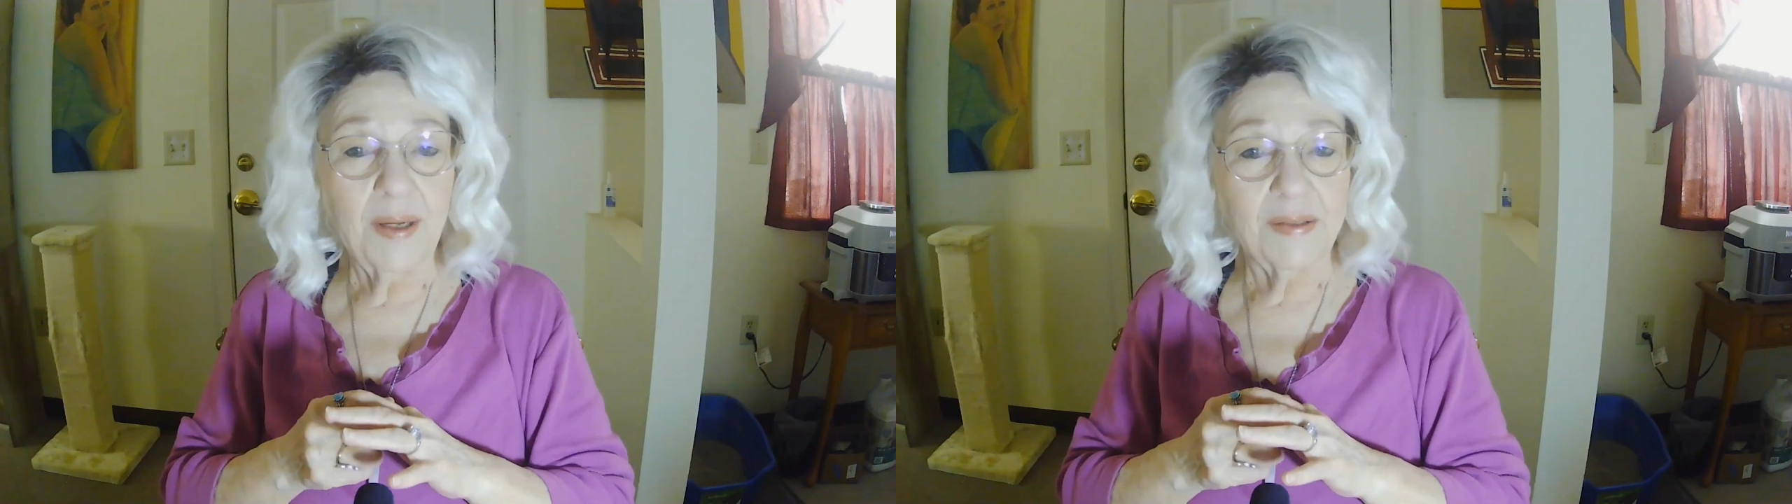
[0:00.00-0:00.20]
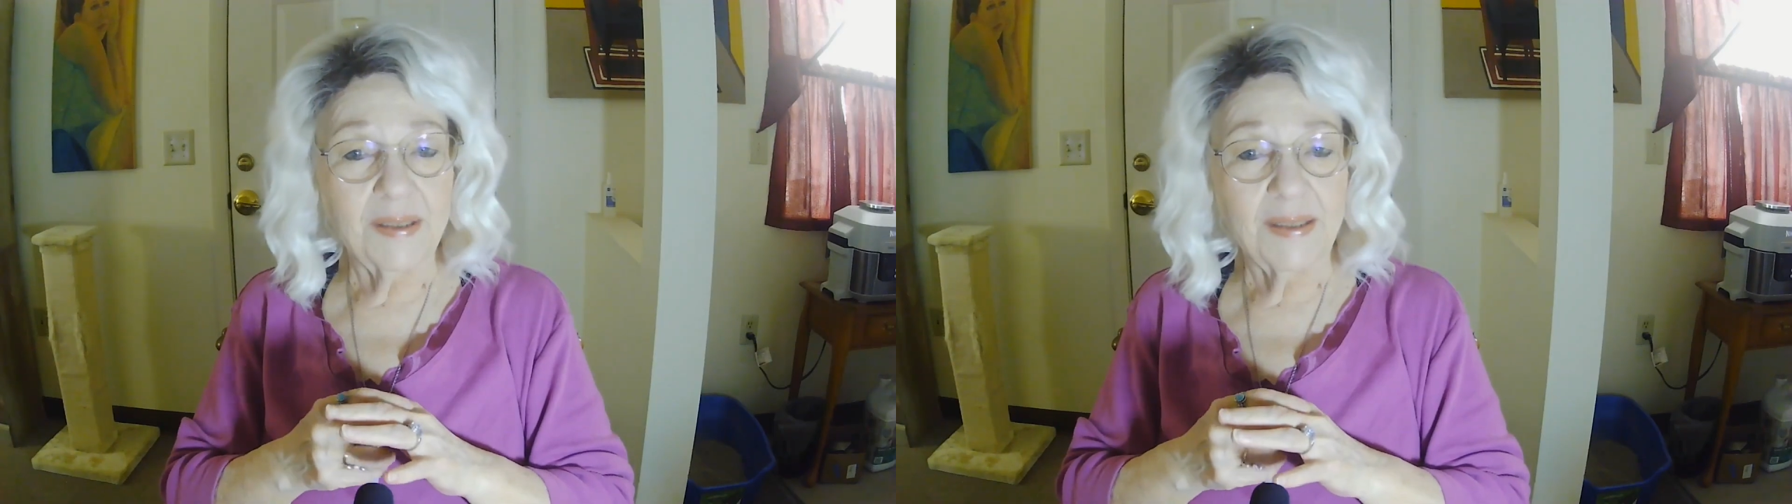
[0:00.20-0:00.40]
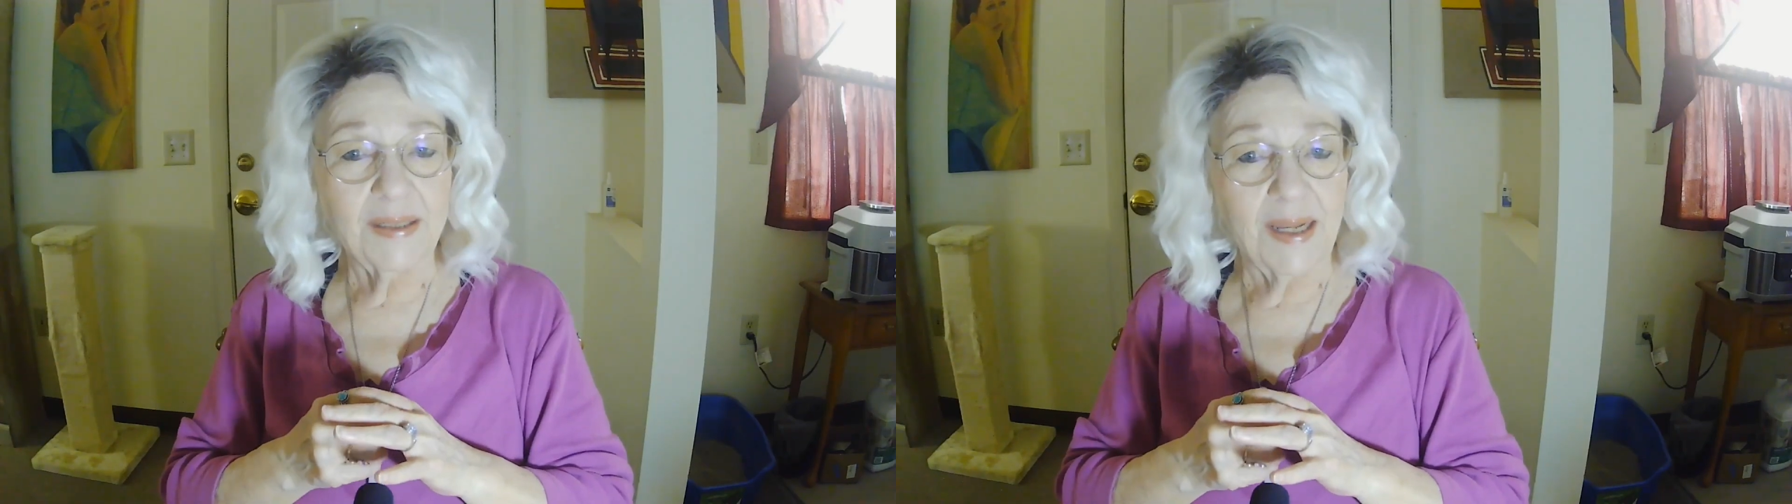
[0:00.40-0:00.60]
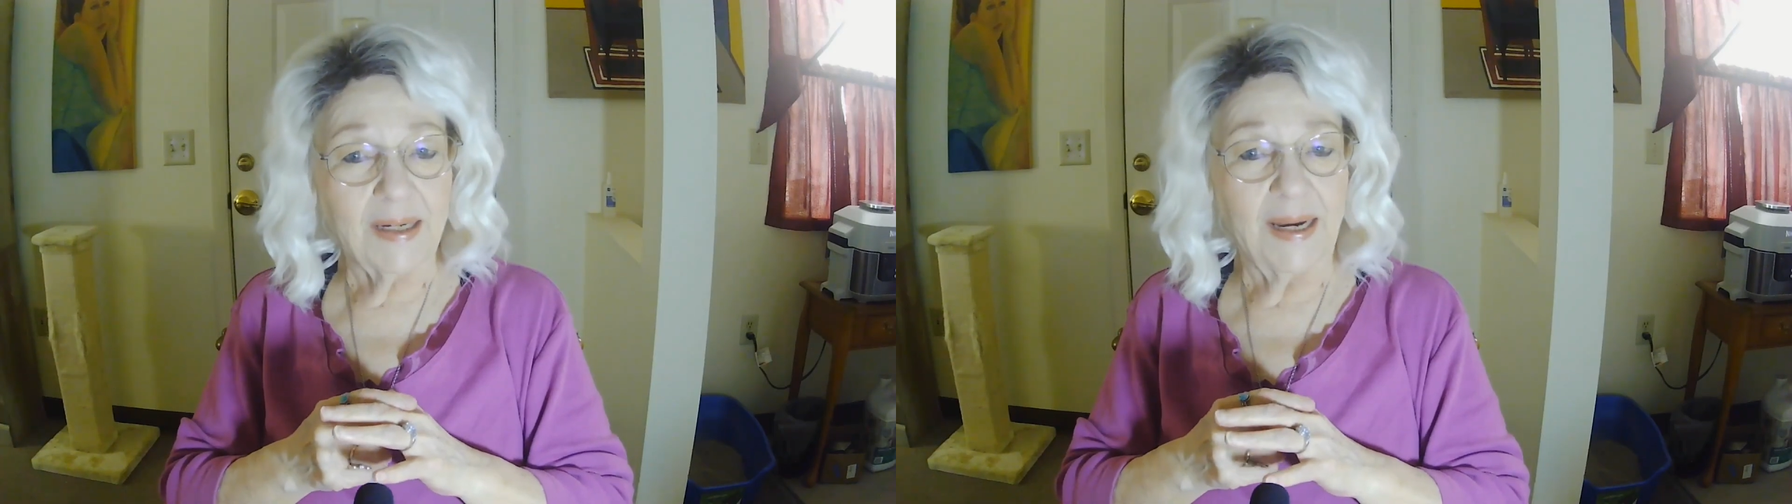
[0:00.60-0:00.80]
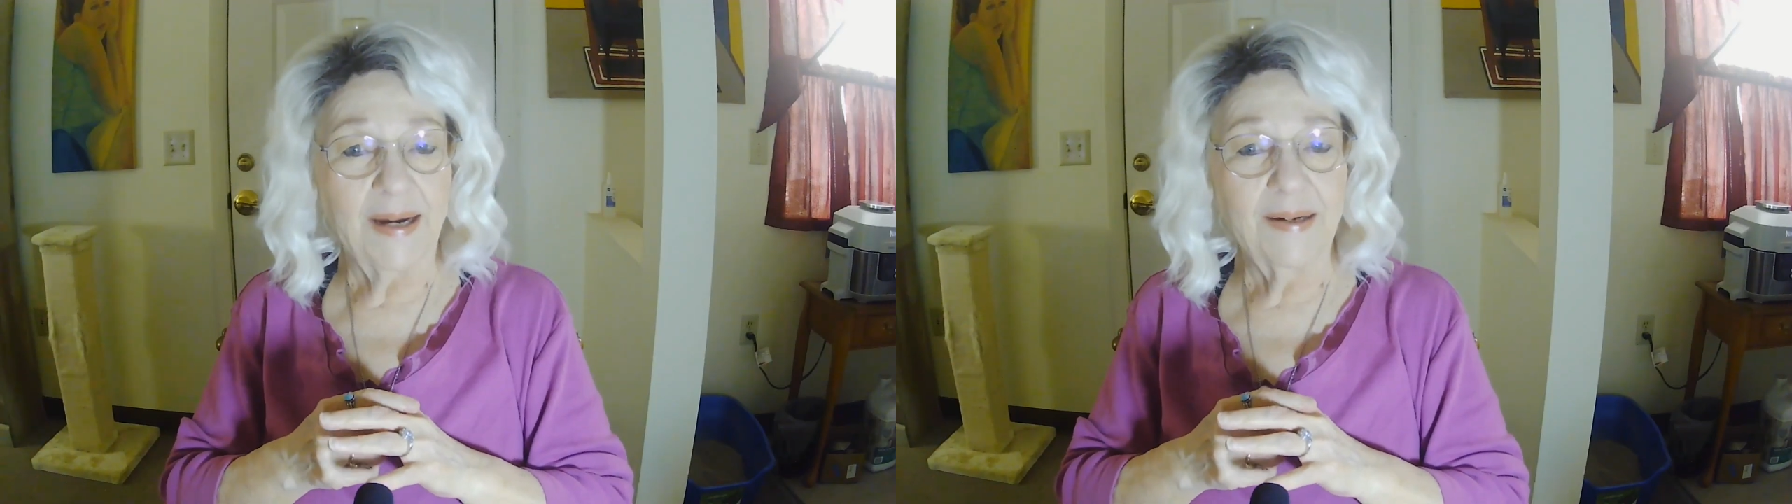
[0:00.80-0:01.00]
this is a lot of
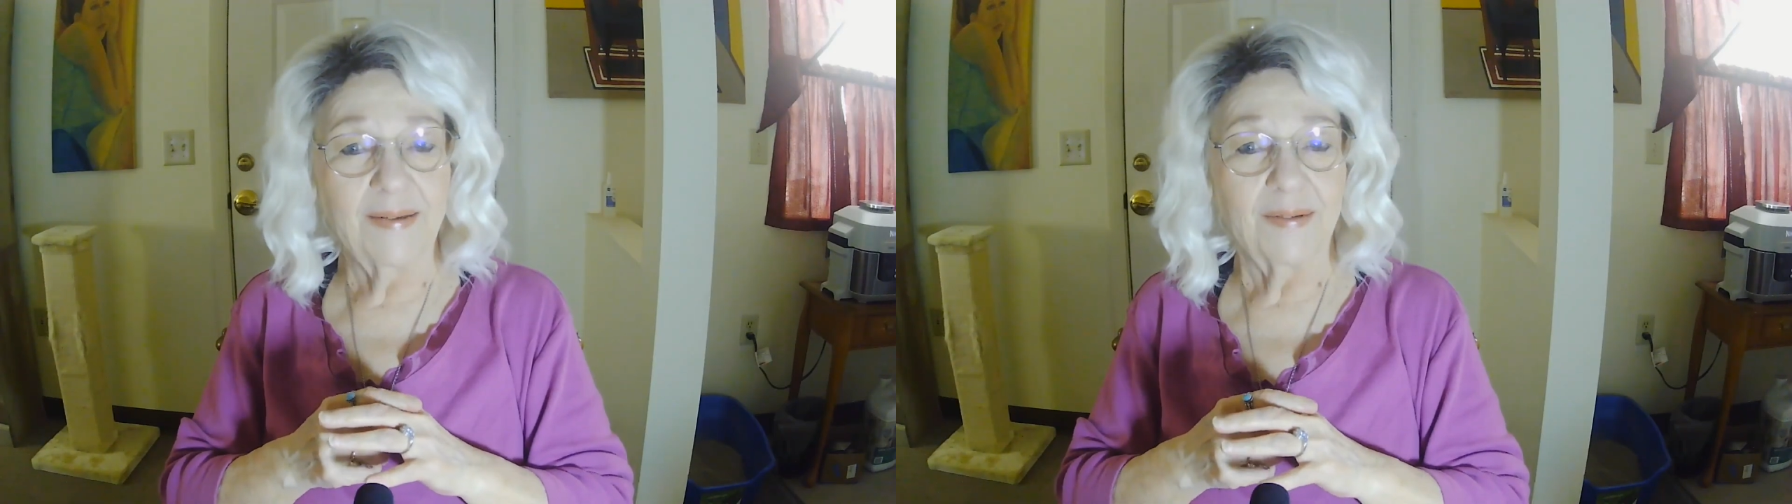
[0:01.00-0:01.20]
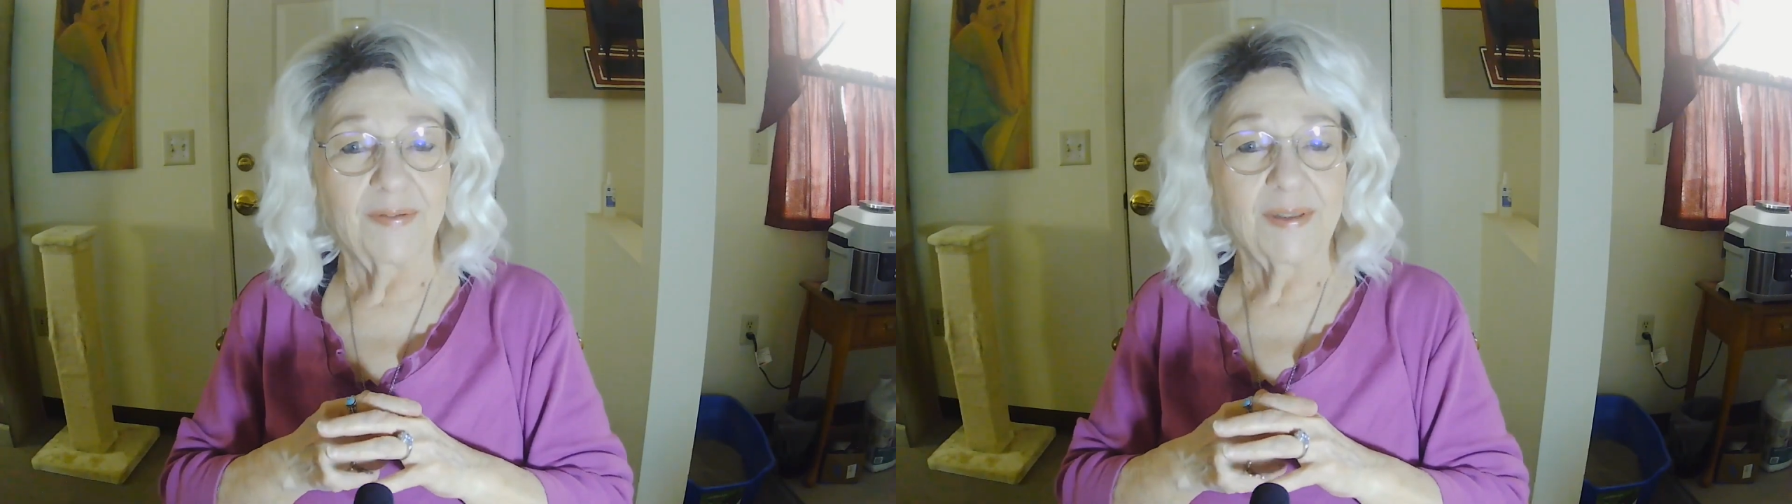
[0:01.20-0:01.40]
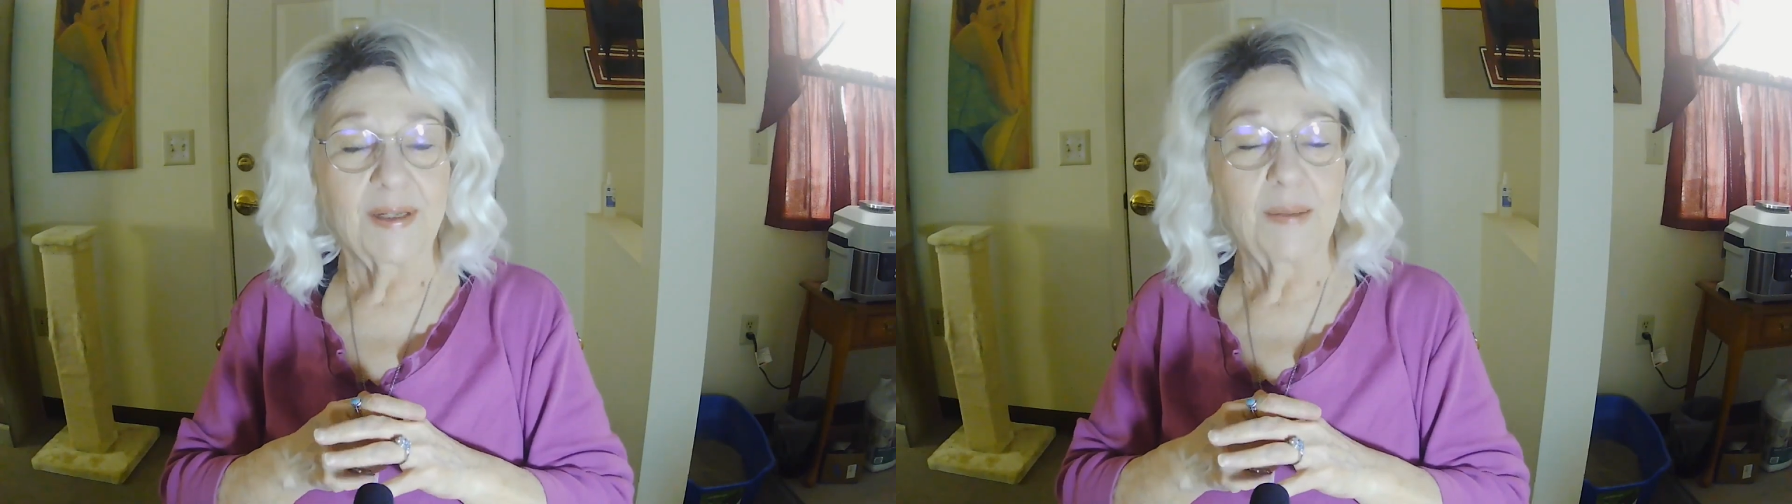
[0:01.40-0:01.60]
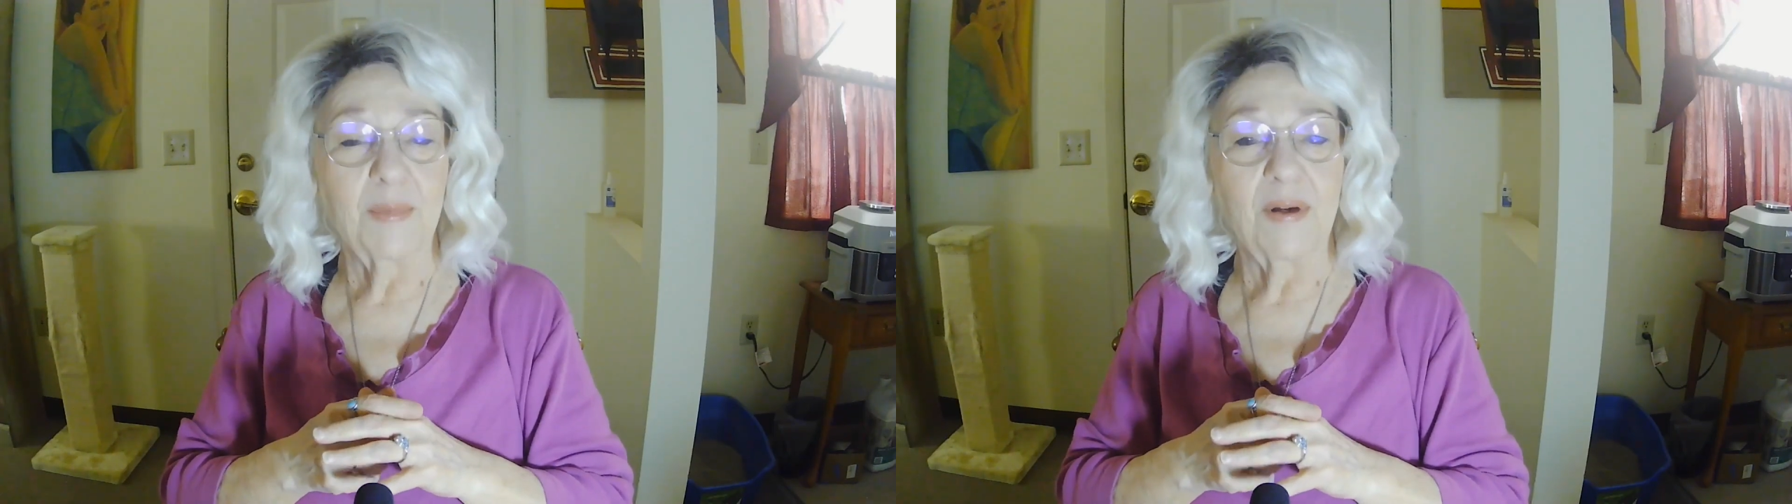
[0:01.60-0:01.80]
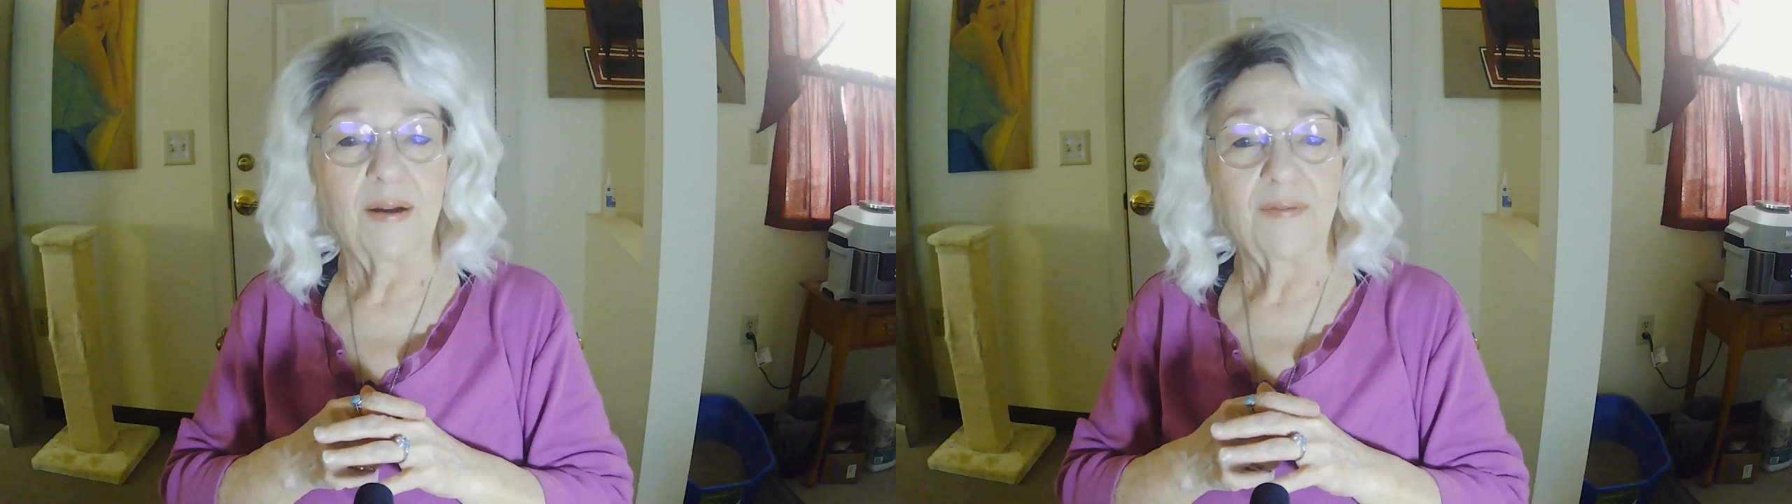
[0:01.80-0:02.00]
hair that's coming
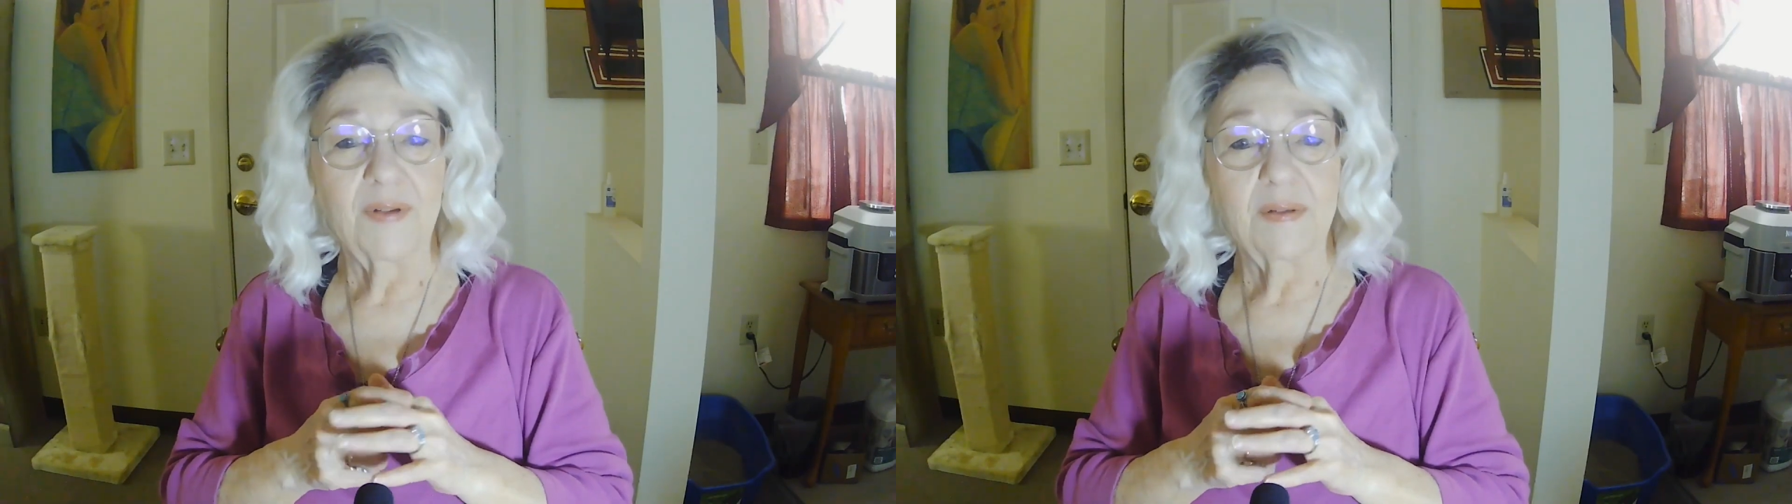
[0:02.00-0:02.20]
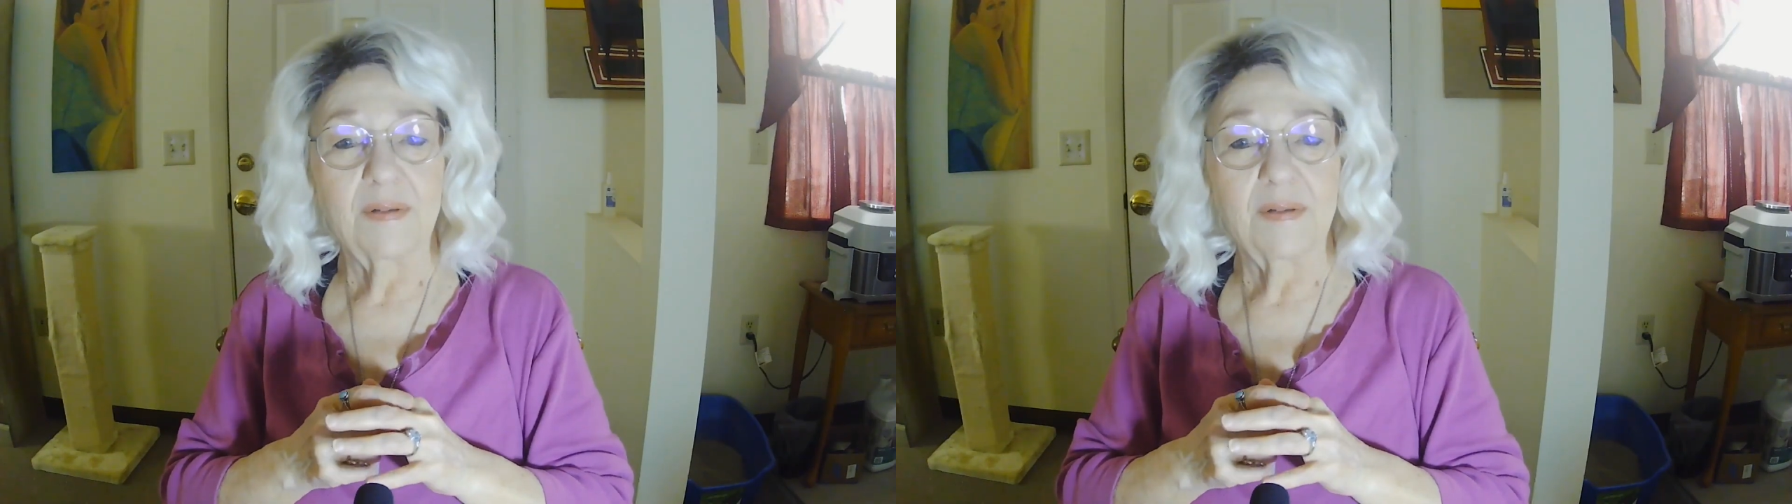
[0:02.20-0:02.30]
off it.